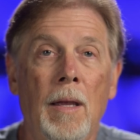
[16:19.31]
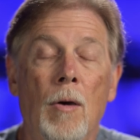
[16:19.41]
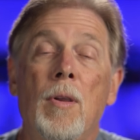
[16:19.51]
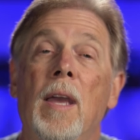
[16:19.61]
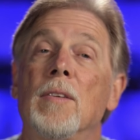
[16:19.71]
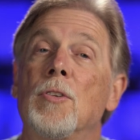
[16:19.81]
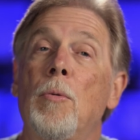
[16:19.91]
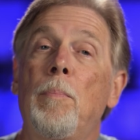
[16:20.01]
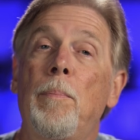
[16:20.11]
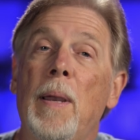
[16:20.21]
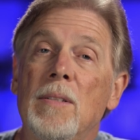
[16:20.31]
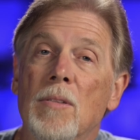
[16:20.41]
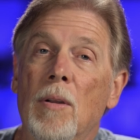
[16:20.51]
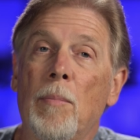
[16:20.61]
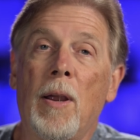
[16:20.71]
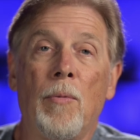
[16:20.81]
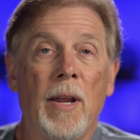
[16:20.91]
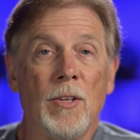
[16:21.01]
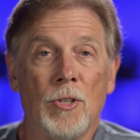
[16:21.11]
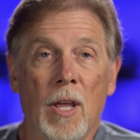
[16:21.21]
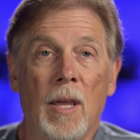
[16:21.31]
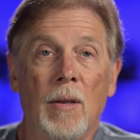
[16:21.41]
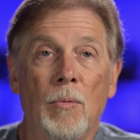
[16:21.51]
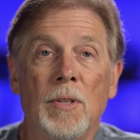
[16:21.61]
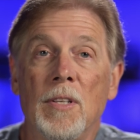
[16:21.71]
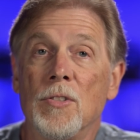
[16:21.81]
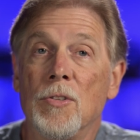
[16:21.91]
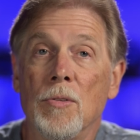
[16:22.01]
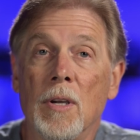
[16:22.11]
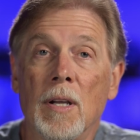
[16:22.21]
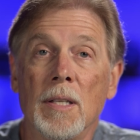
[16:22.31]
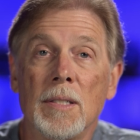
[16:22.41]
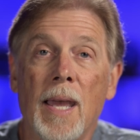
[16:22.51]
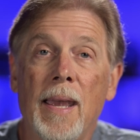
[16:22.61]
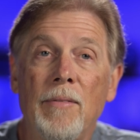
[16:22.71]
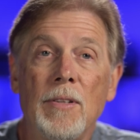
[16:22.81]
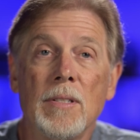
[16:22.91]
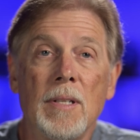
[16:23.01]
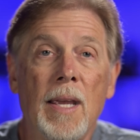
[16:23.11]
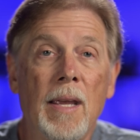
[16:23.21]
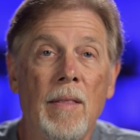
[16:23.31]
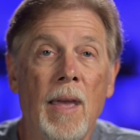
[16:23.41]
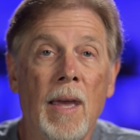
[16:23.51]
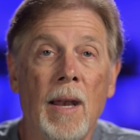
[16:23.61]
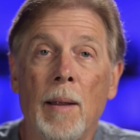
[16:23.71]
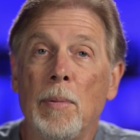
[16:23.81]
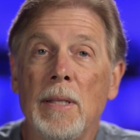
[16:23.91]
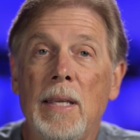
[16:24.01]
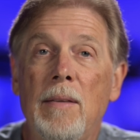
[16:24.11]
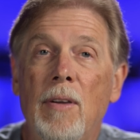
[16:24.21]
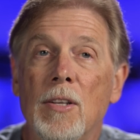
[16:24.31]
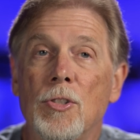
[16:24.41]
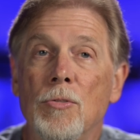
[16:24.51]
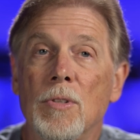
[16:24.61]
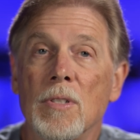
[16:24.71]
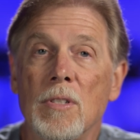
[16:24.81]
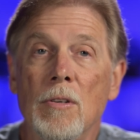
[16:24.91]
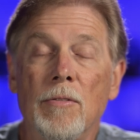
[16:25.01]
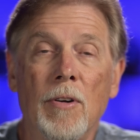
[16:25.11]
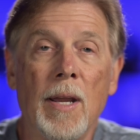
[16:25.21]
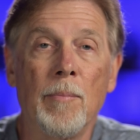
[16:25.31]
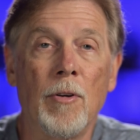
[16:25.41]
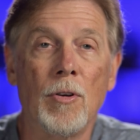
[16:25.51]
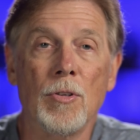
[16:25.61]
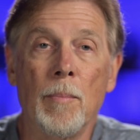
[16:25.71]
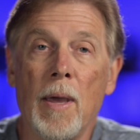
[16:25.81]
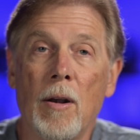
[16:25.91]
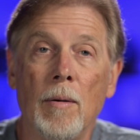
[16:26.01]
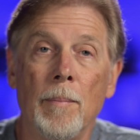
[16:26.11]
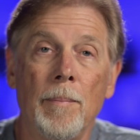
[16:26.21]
Okay, so based on my range day with these two guns, I have to say that I believe I shoot the steel frame version better.